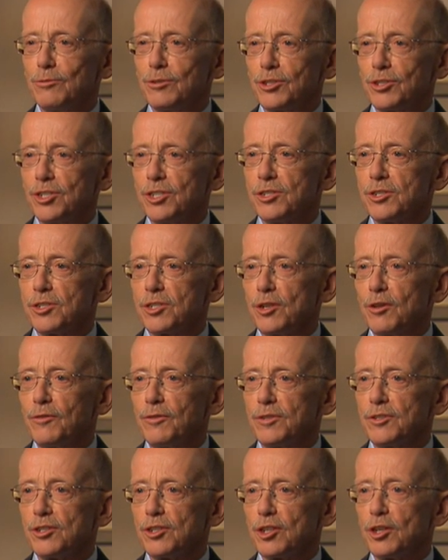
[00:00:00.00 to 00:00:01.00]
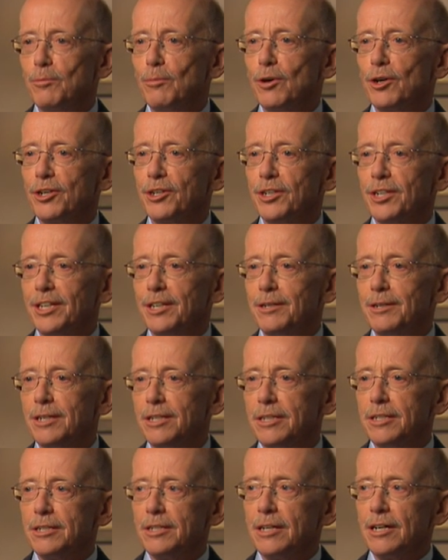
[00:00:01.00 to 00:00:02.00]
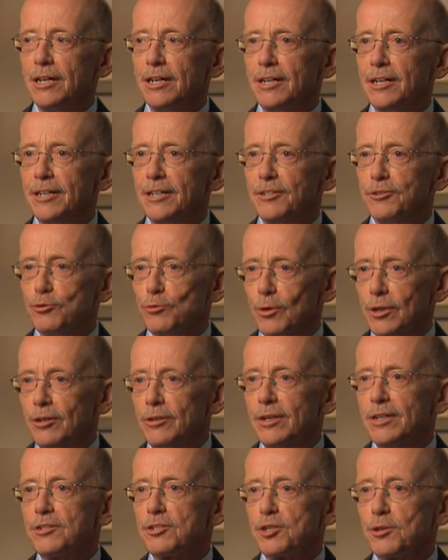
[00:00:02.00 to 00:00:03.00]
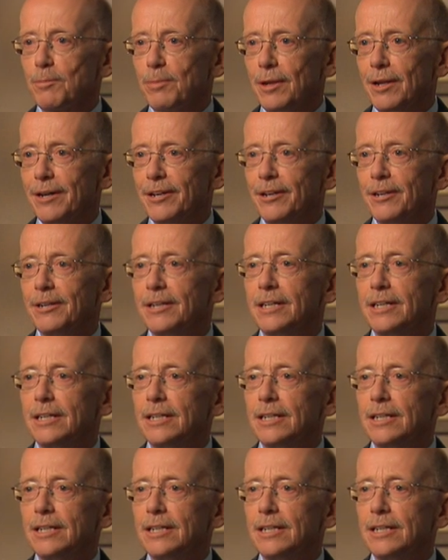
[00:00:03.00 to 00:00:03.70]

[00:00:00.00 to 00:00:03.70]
sees itself as a commodity driller and supplier.